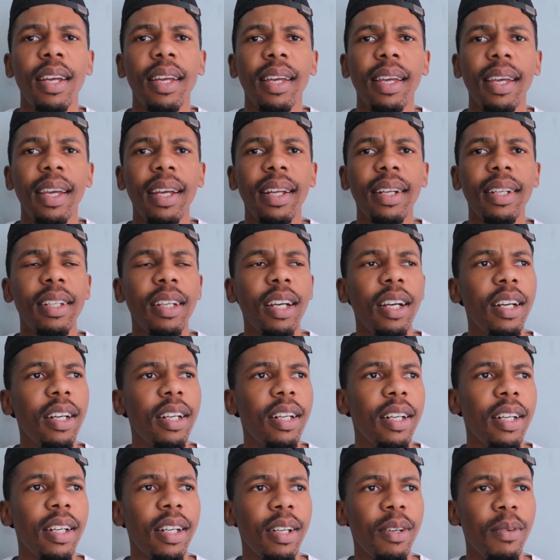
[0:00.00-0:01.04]
had
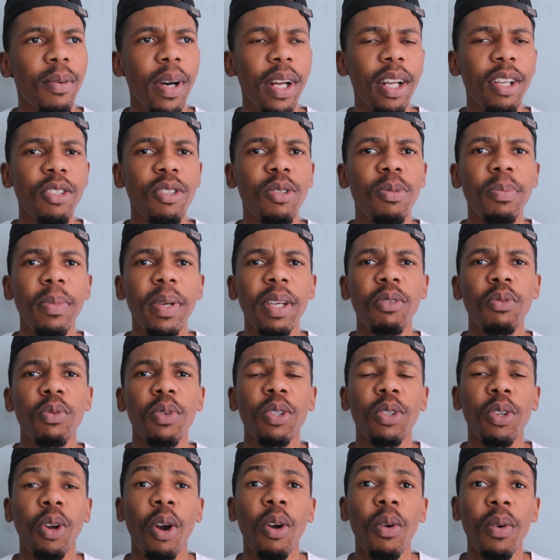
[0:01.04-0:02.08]
wanted to make
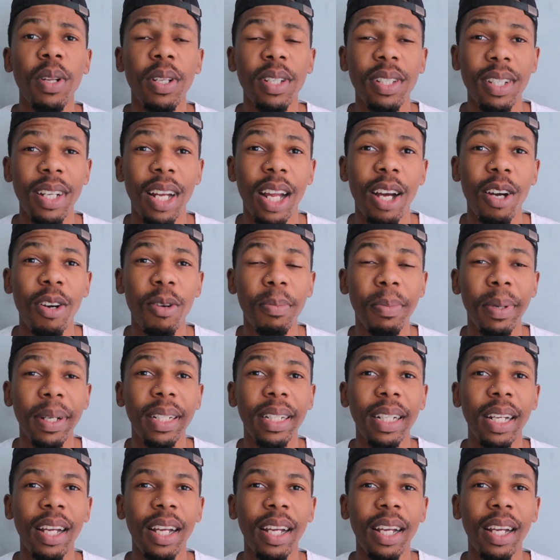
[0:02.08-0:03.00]
withdrawals now, but